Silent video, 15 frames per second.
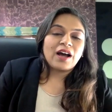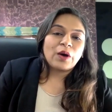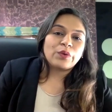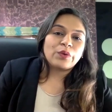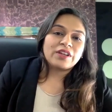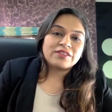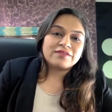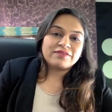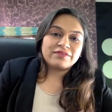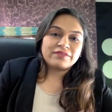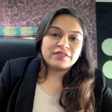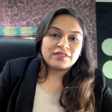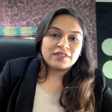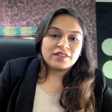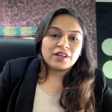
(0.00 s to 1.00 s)
can
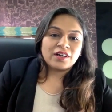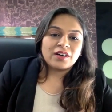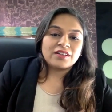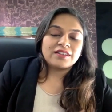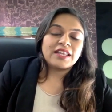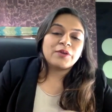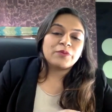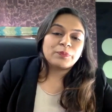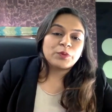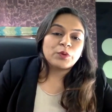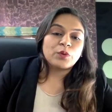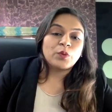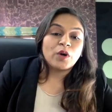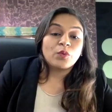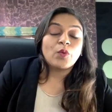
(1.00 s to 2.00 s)

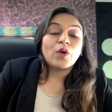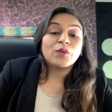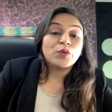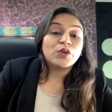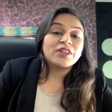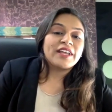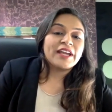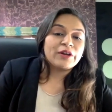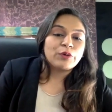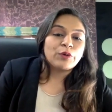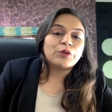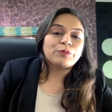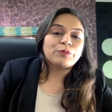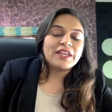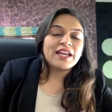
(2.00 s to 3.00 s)
what would their
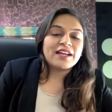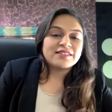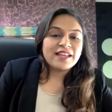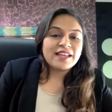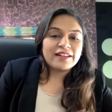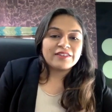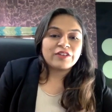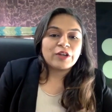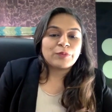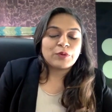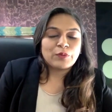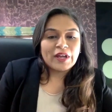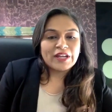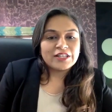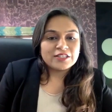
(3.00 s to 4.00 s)
role be as healthcare
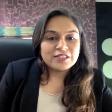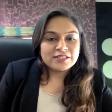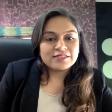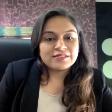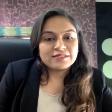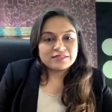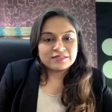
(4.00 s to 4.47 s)
providers?